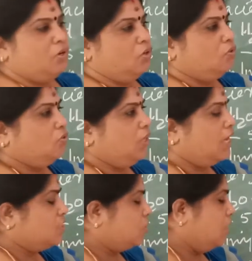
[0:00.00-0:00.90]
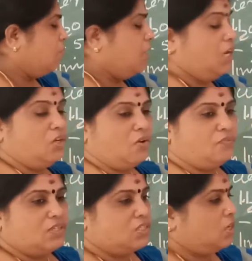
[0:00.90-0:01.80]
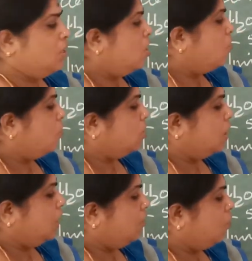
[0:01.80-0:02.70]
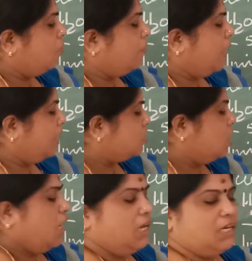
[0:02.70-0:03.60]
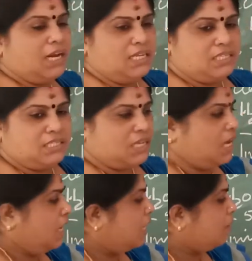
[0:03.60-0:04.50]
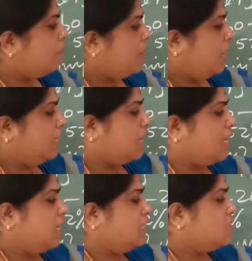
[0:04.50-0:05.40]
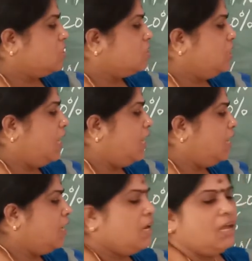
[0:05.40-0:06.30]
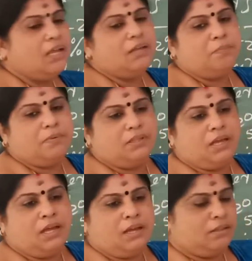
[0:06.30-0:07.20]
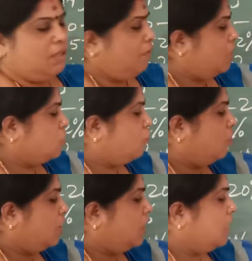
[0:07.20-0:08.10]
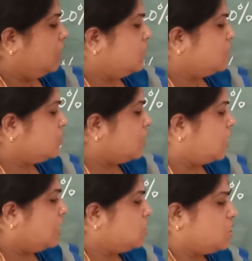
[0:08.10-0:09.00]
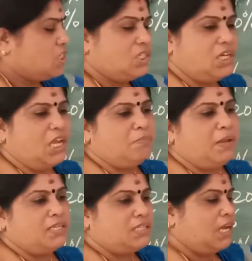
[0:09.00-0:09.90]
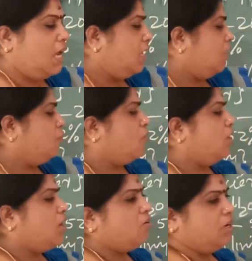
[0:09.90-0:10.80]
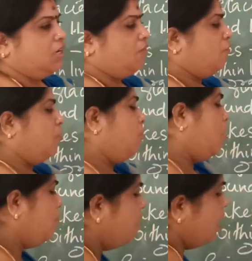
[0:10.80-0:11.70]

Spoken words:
due to the extreme heat of the sun. Water evaporates, it rises higher up, it condenses there. The weight of water increases, condensation take place, again it fall down in the form of